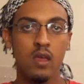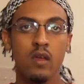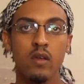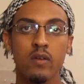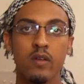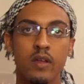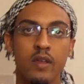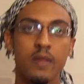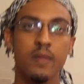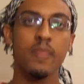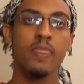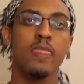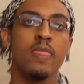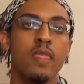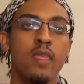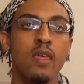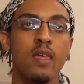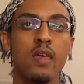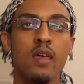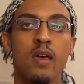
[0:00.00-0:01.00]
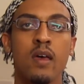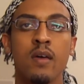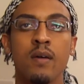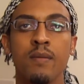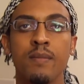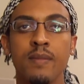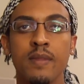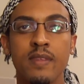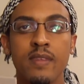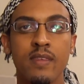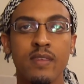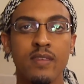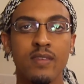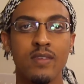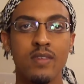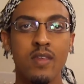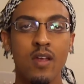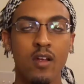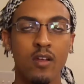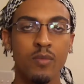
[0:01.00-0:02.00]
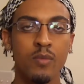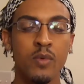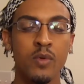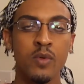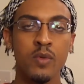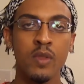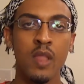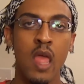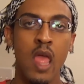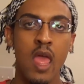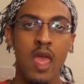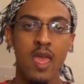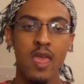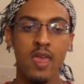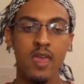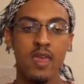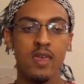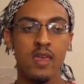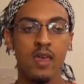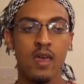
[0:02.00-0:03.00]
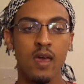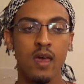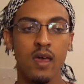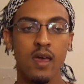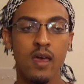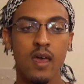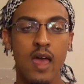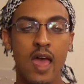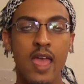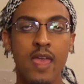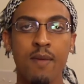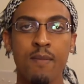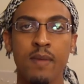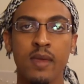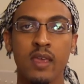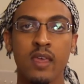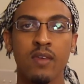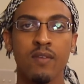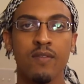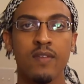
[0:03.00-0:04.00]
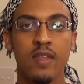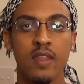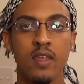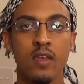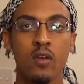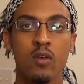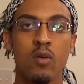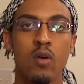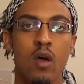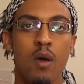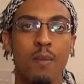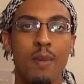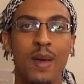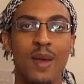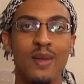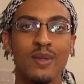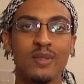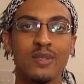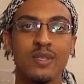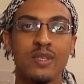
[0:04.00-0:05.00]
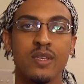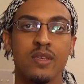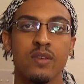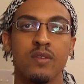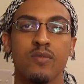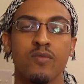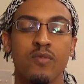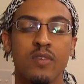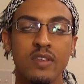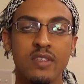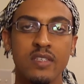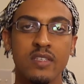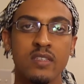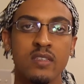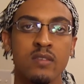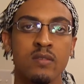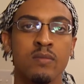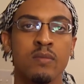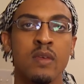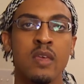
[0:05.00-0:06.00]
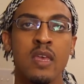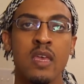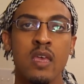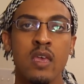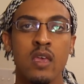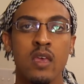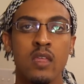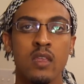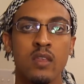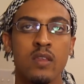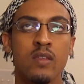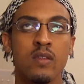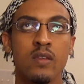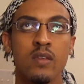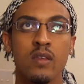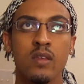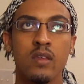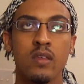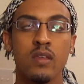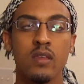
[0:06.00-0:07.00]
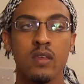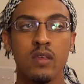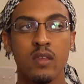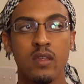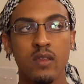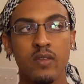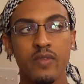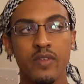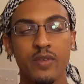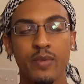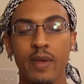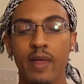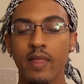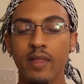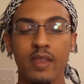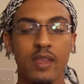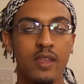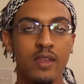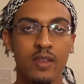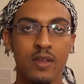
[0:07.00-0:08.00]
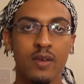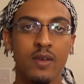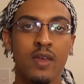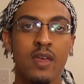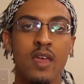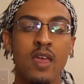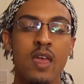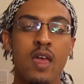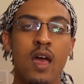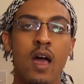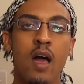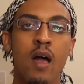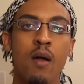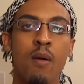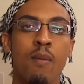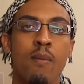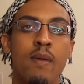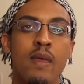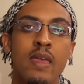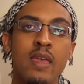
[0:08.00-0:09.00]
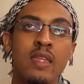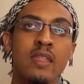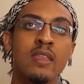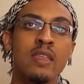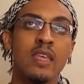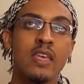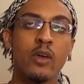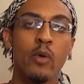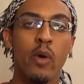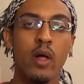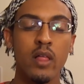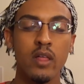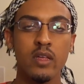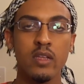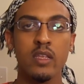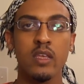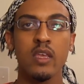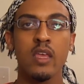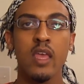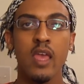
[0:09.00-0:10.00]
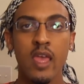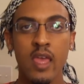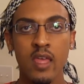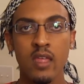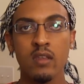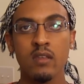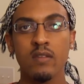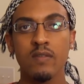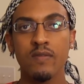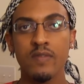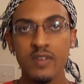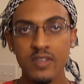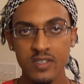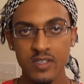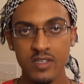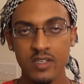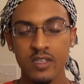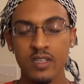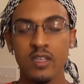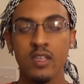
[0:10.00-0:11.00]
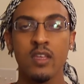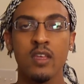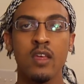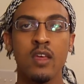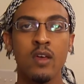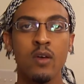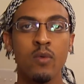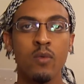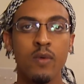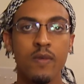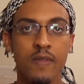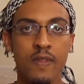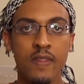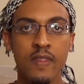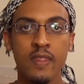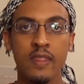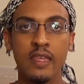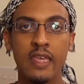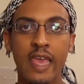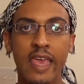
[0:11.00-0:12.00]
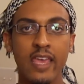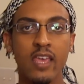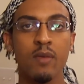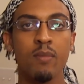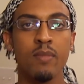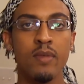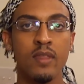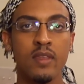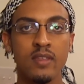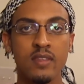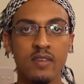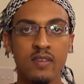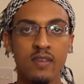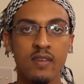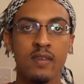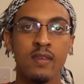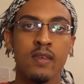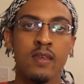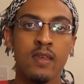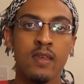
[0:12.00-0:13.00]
Alright, this is Dark Moon. I am making a video about racism, individuality, inequality, and division within the gay community.